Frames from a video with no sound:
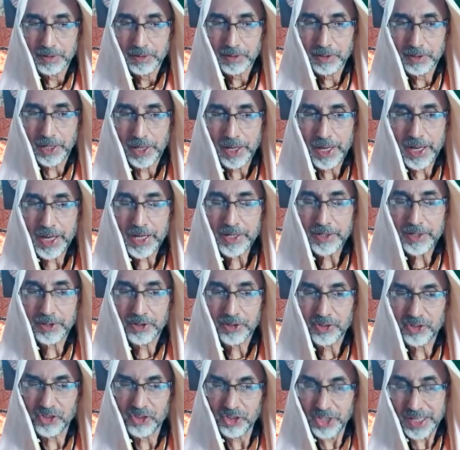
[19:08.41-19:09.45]
great
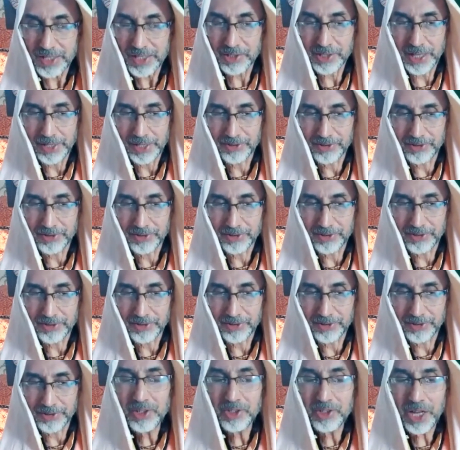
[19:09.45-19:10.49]
sickness,
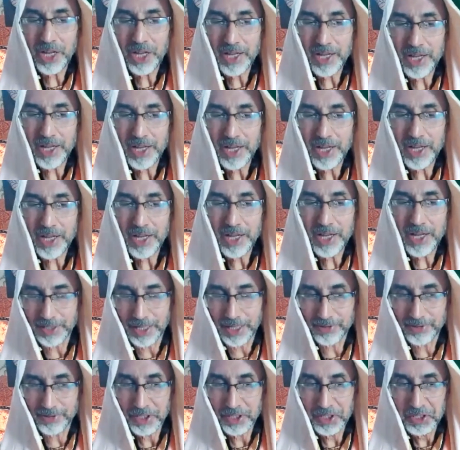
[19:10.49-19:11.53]
intense
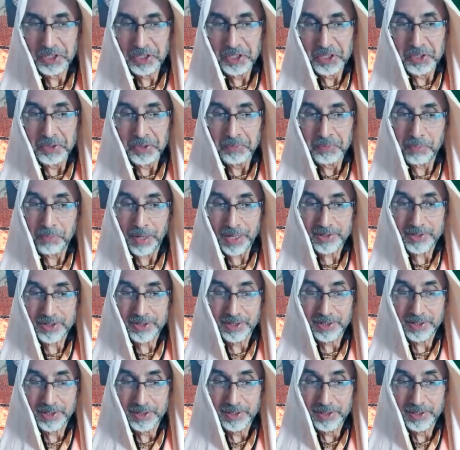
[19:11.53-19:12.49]
sickness, but